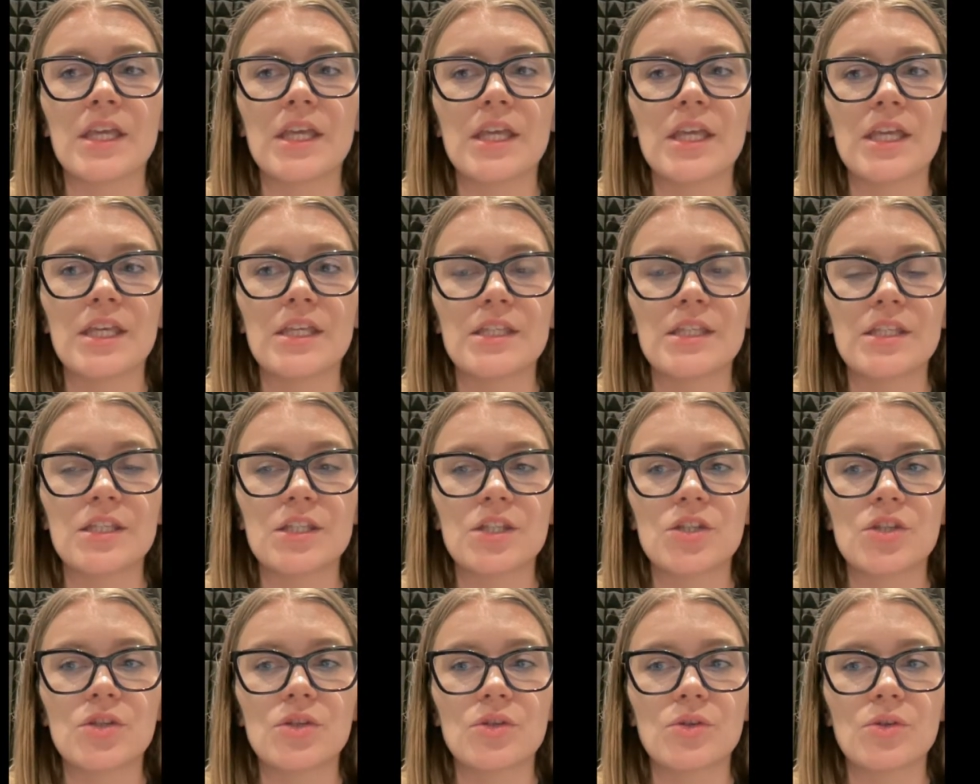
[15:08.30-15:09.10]
is
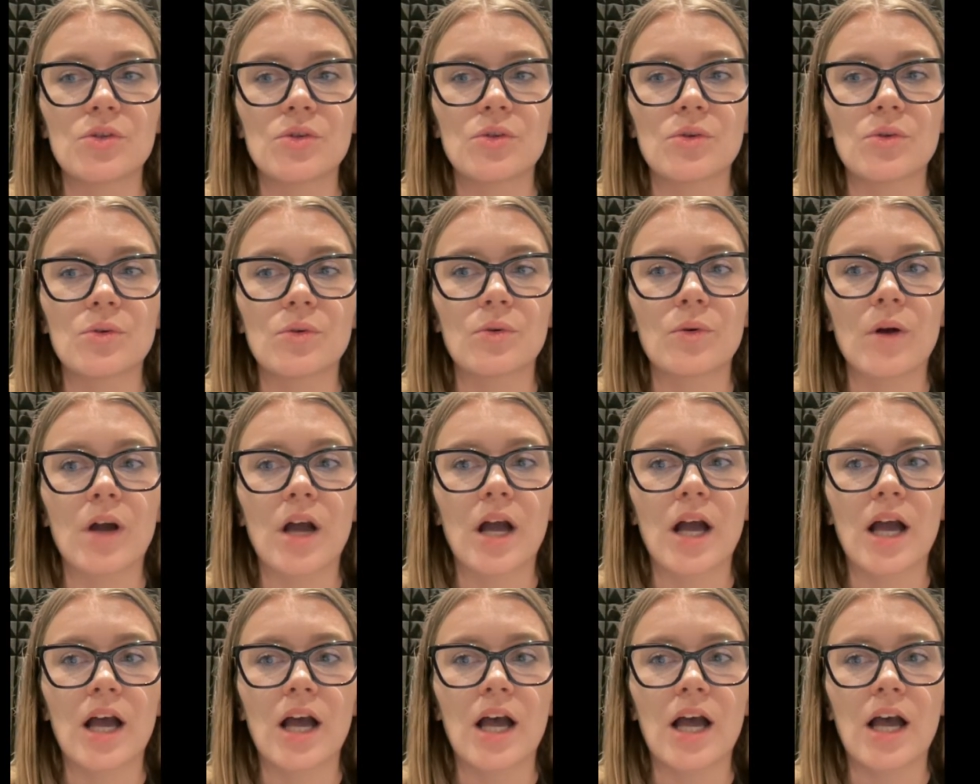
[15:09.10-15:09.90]
to
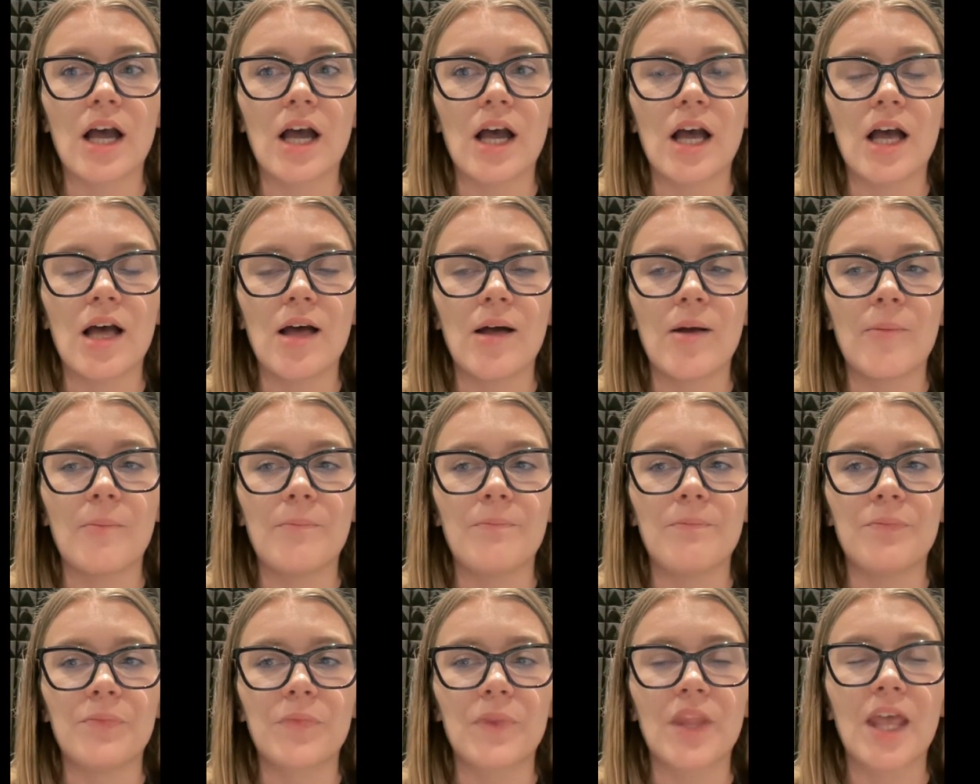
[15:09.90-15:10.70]

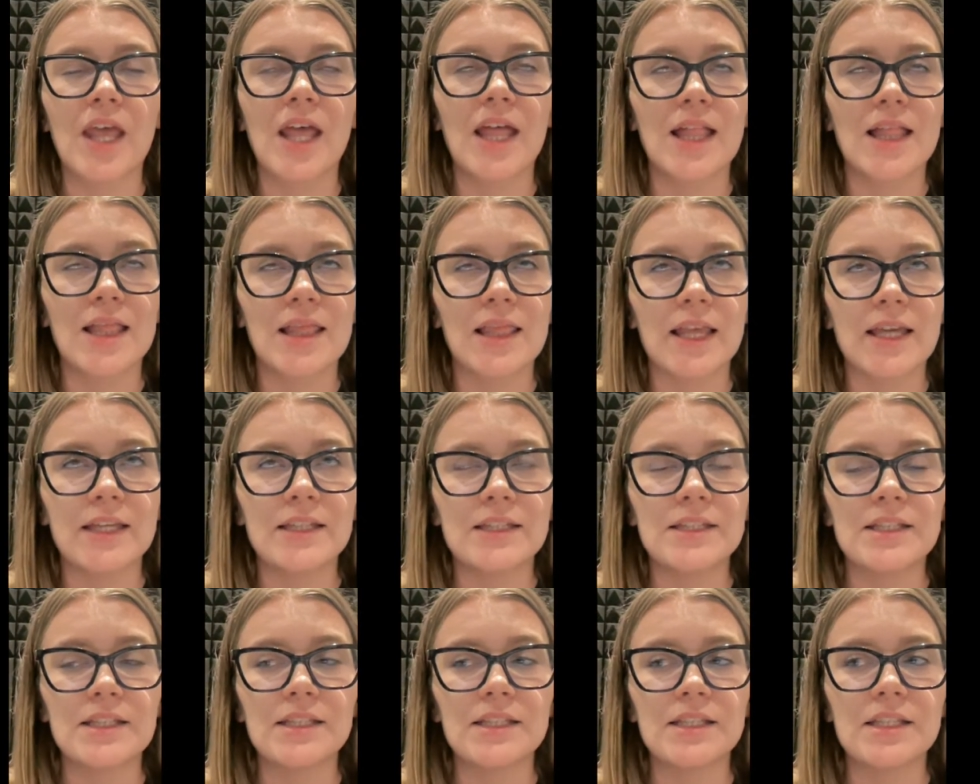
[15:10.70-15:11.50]

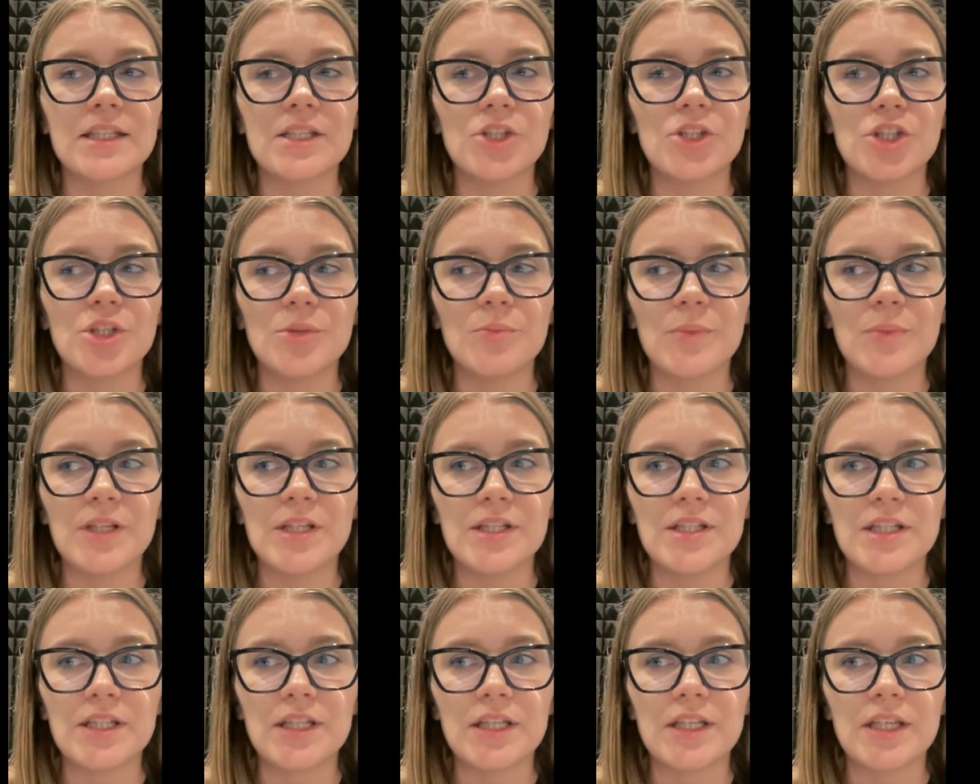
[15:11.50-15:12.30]
let the
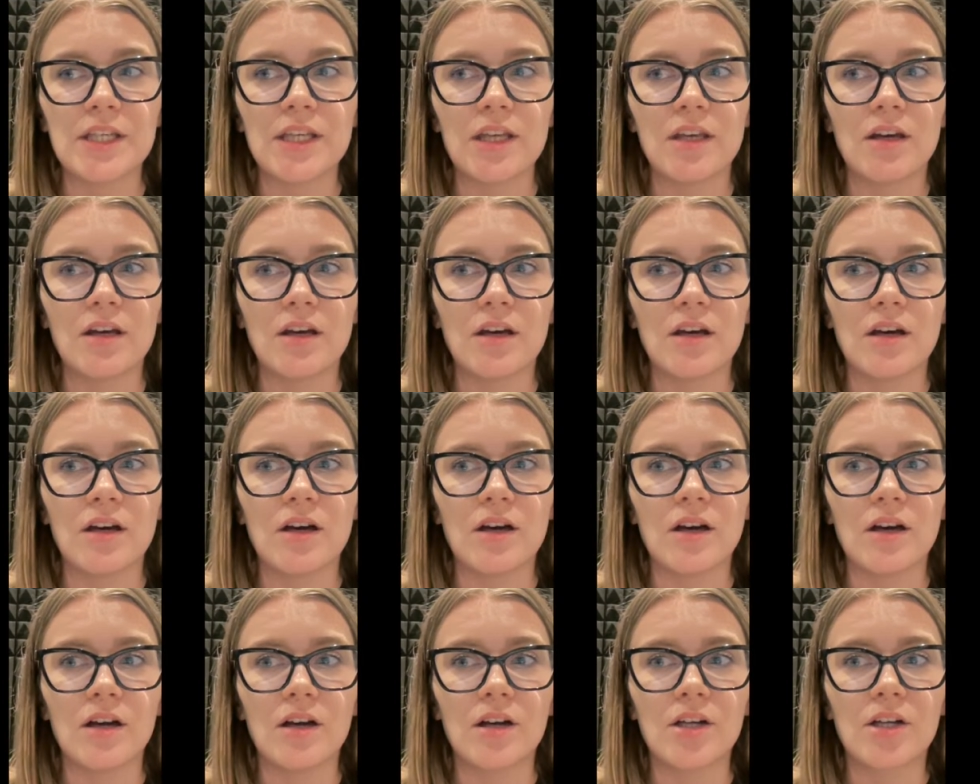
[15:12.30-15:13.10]
GPT
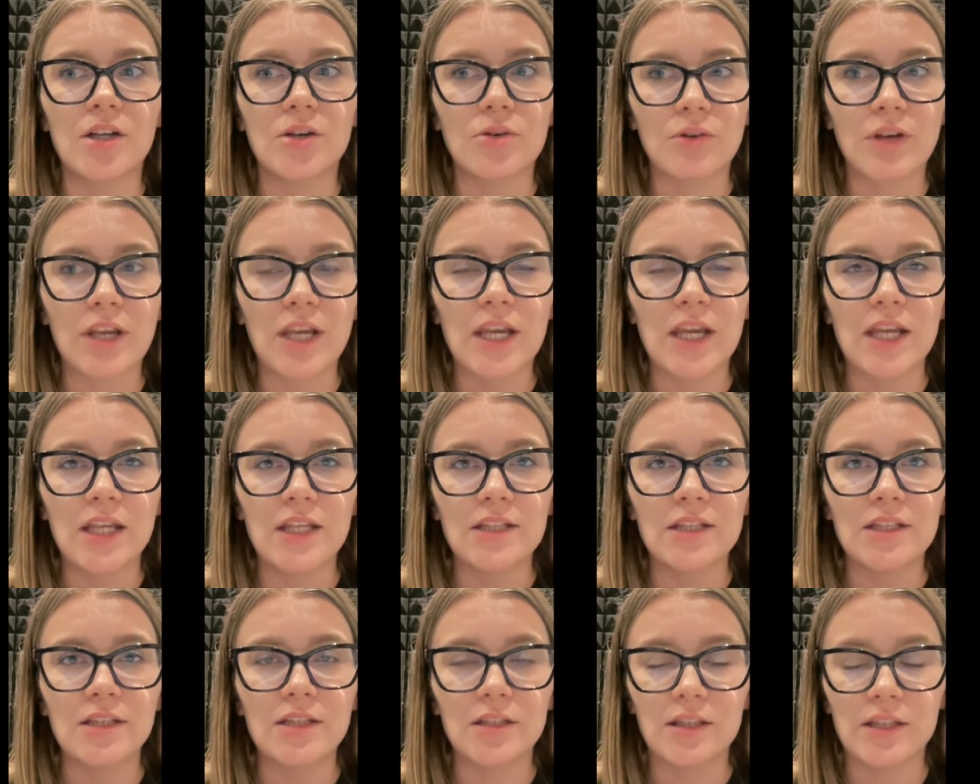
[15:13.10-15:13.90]

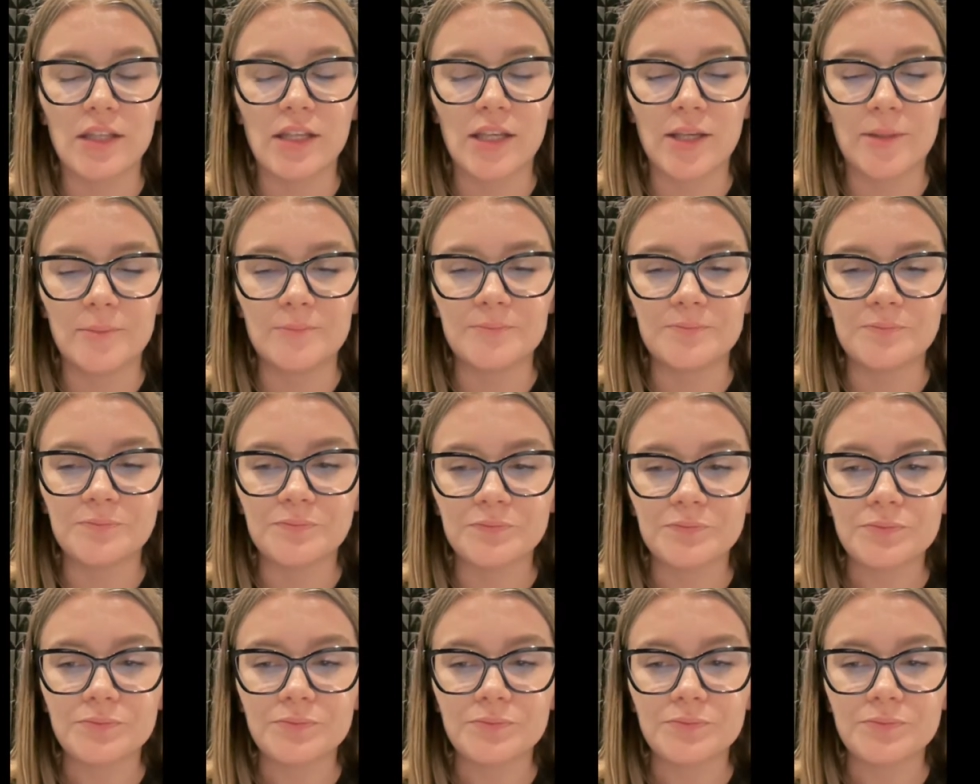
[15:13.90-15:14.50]
create the